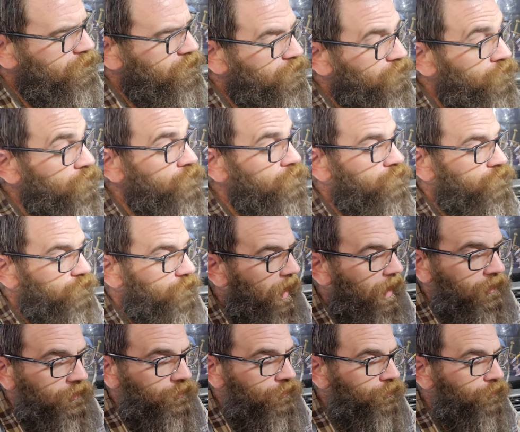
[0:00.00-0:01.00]
Mm,
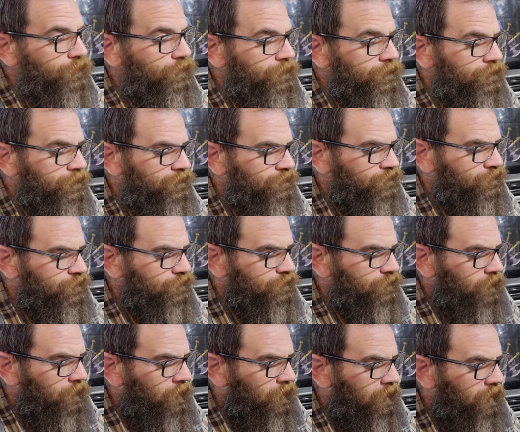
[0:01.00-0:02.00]
Bachu.
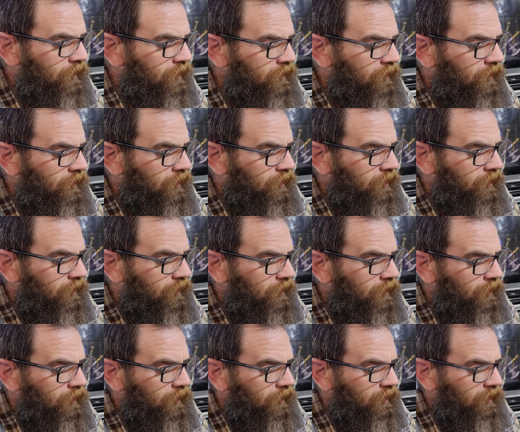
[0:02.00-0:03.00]
Okay.
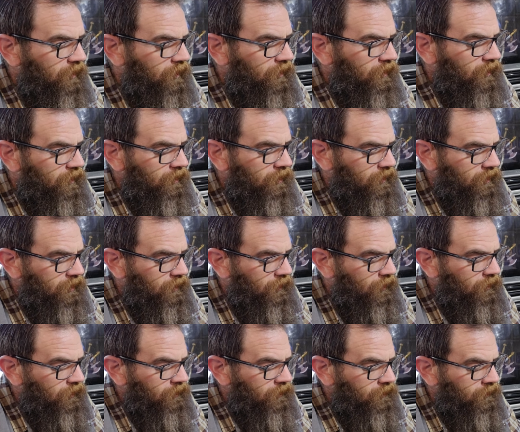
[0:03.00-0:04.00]

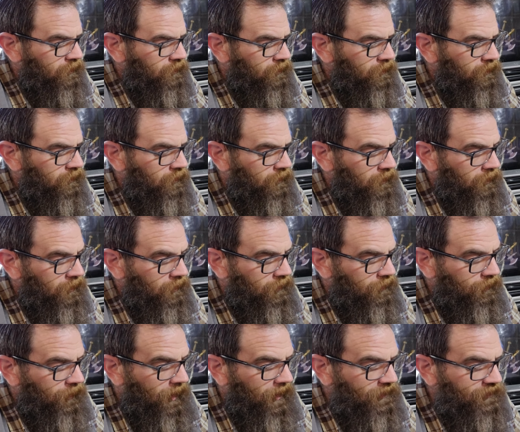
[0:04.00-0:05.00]
Cool.
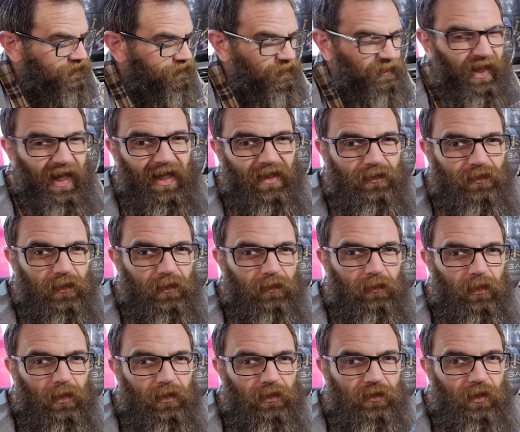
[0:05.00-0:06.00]
Brass and plastic,
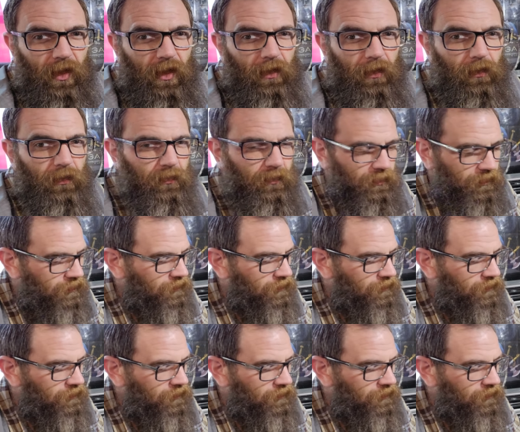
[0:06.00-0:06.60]
pretty standard.